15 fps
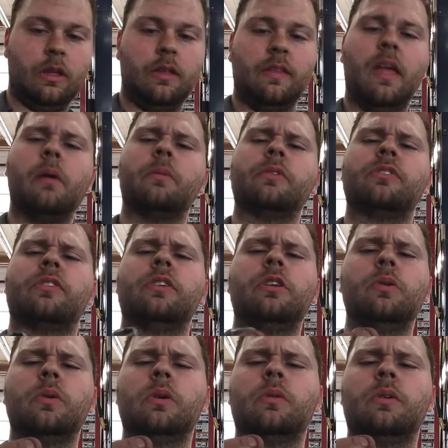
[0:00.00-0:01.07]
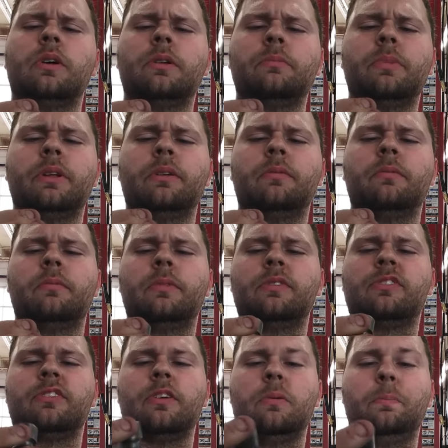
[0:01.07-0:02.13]
That one's a newer one, but it's
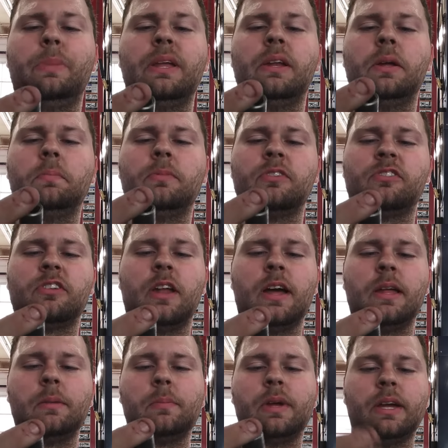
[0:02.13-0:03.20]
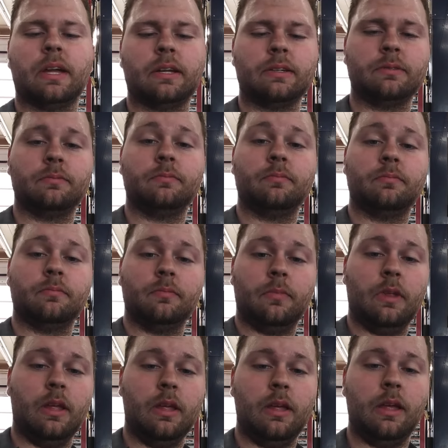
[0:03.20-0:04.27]
still beat up to snot and back.
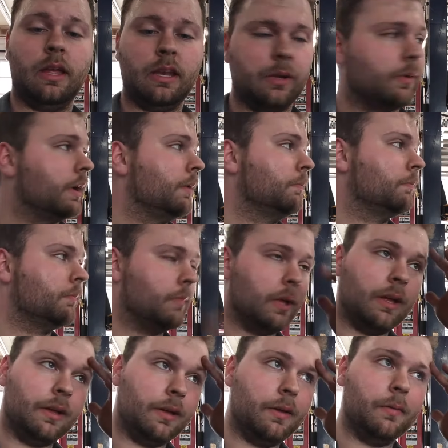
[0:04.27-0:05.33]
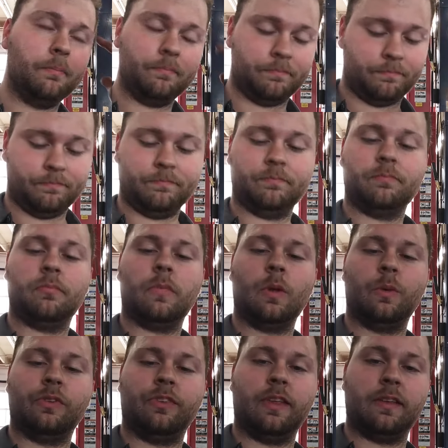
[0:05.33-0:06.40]
Anyway,
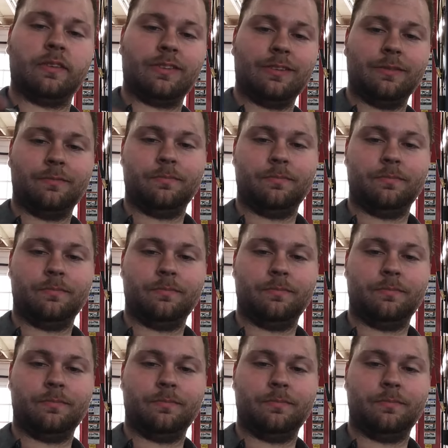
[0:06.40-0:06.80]
was this.